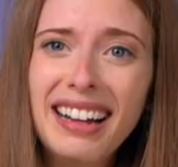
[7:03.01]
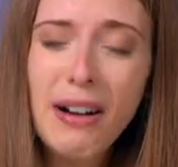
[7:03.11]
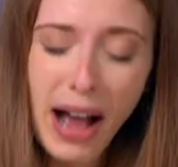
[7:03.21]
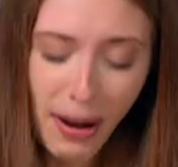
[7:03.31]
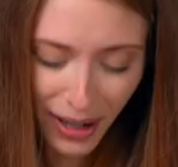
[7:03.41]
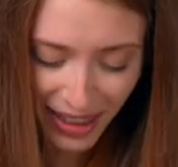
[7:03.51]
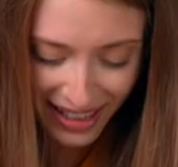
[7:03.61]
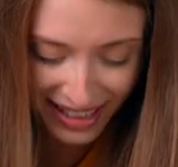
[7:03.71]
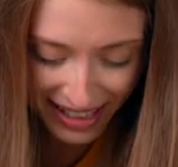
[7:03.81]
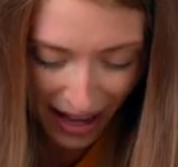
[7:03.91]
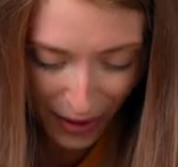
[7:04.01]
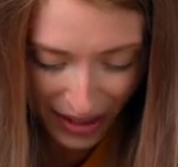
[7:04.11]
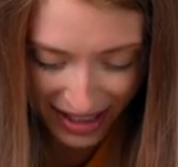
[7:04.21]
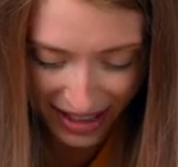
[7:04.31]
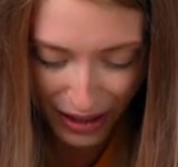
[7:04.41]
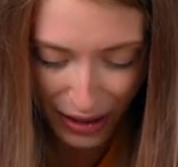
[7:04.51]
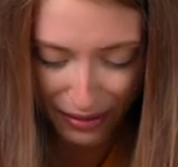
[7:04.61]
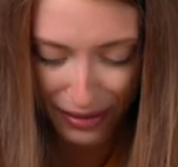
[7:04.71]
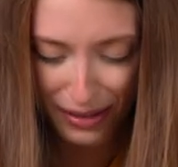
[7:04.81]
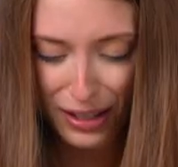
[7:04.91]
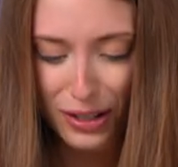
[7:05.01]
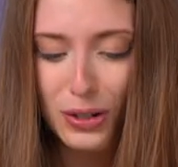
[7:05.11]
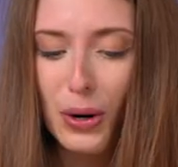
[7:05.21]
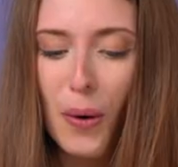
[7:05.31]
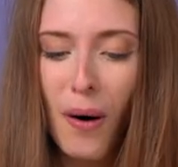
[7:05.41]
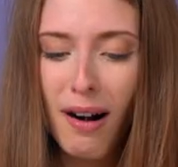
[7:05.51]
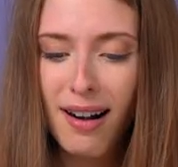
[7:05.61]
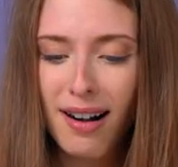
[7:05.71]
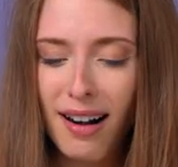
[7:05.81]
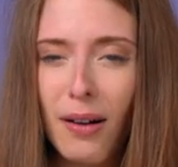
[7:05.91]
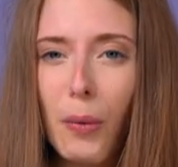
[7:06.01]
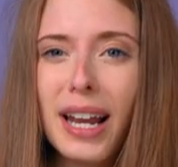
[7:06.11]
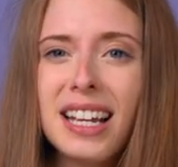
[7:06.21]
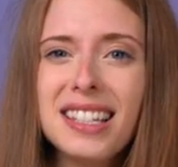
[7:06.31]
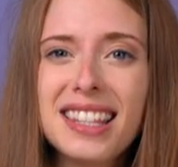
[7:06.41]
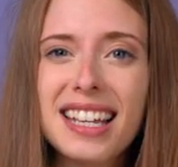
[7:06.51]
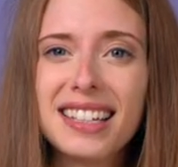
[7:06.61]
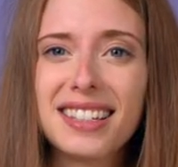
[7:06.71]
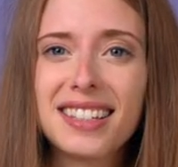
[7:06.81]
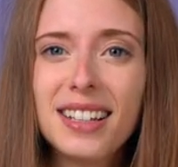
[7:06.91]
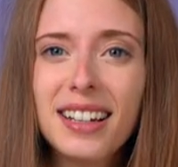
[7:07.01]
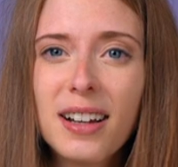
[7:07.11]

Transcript: How could they sell this in a store? What is this?